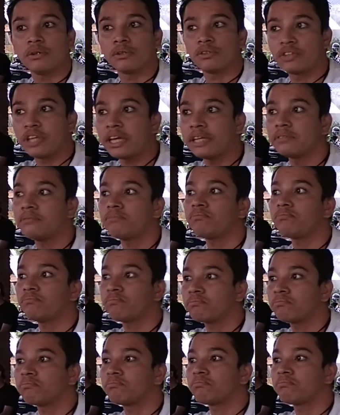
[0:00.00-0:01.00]
Seen
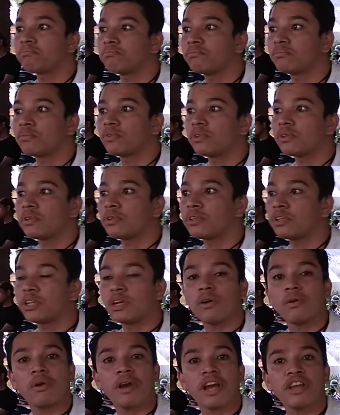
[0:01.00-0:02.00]

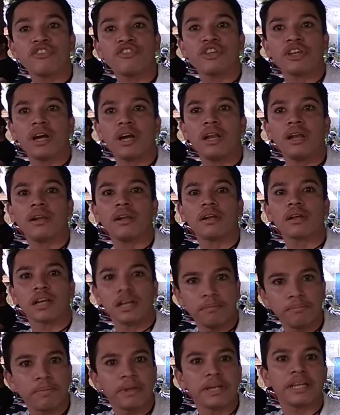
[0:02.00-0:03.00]
NGL
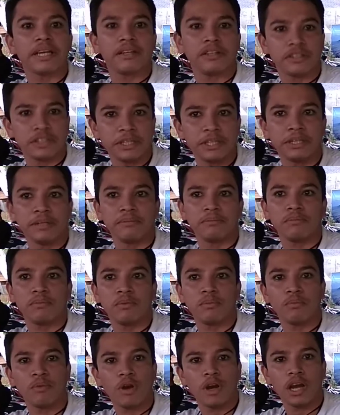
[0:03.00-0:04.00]
company at the time,
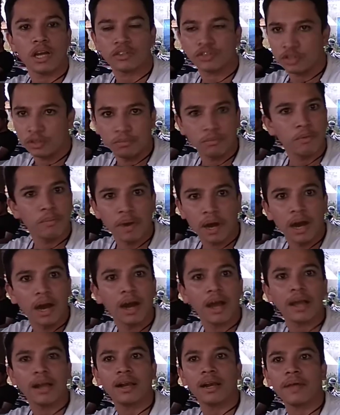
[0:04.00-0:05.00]
Exxon
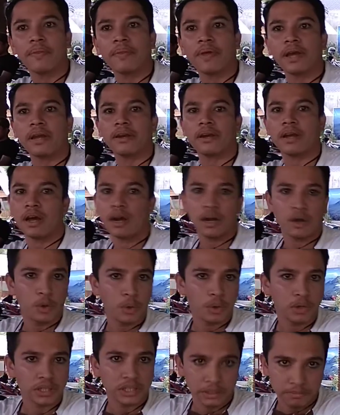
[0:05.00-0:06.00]
Mobil, and then our
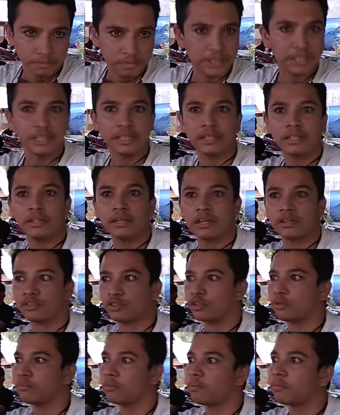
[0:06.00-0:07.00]
own company,
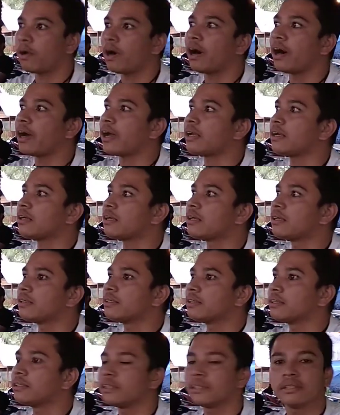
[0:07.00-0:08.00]
Exxon Mobil,
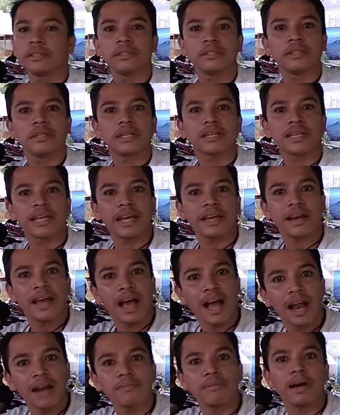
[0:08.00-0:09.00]
can
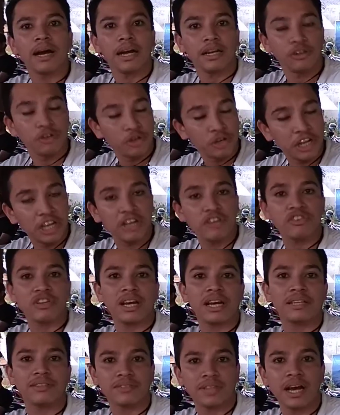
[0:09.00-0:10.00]
help
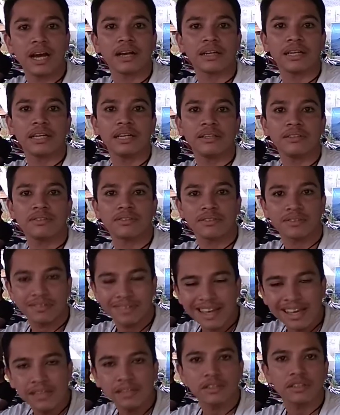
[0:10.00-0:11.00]
Indonesia exactly
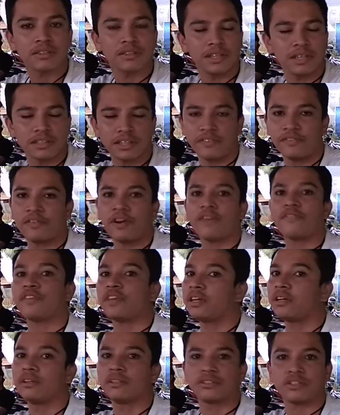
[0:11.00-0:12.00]
since 35
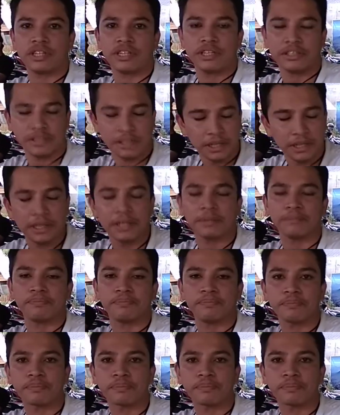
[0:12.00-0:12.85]
years at a time,